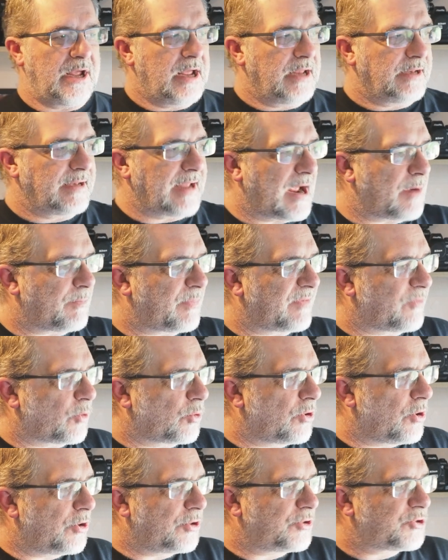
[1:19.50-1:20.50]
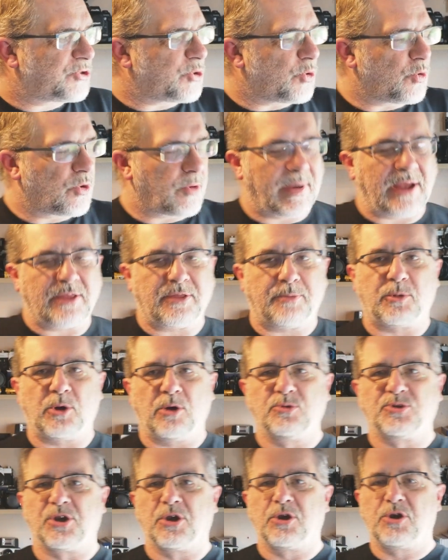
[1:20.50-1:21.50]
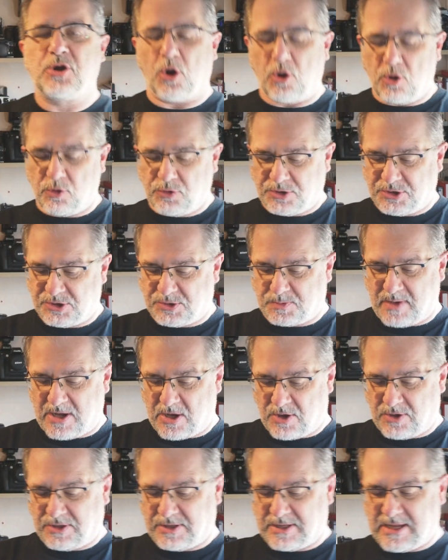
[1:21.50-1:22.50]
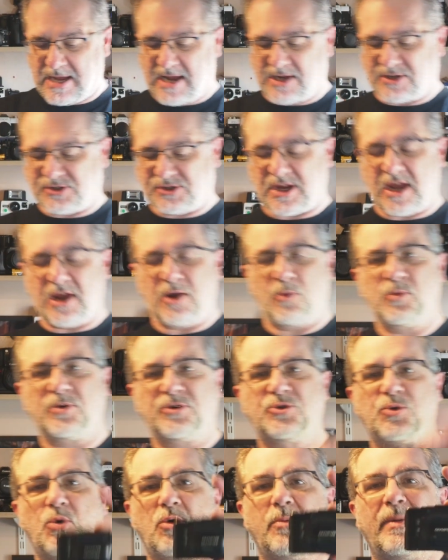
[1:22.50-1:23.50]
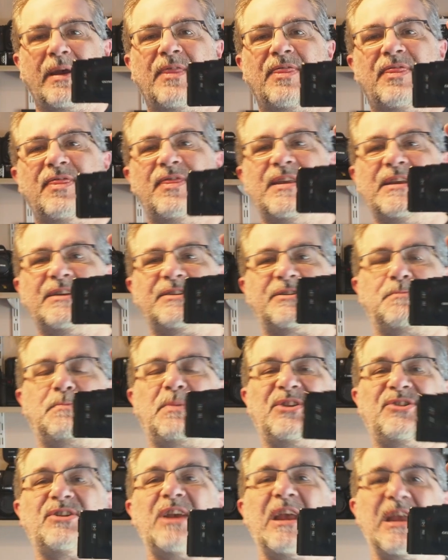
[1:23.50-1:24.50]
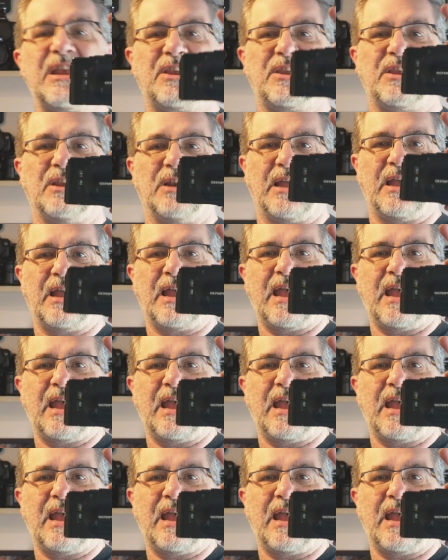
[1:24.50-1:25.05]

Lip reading: Now, before I talk about the pros and cons behind the XA, I want to talk about this particular